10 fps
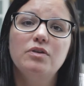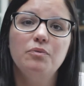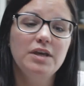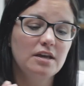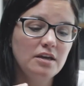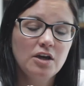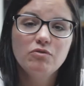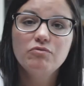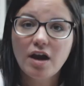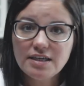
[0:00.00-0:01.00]
that we can
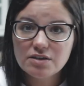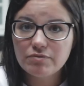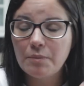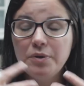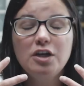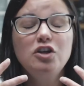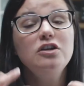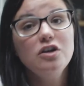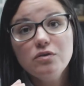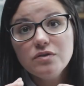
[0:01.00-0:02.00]
write a rap, we can
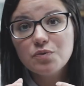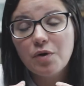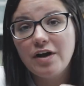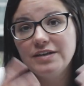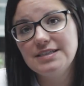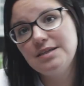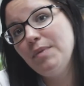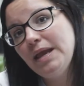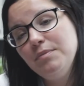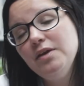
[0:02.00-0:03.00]
use words to
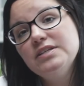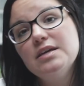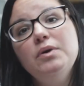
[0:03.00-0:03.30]
make music,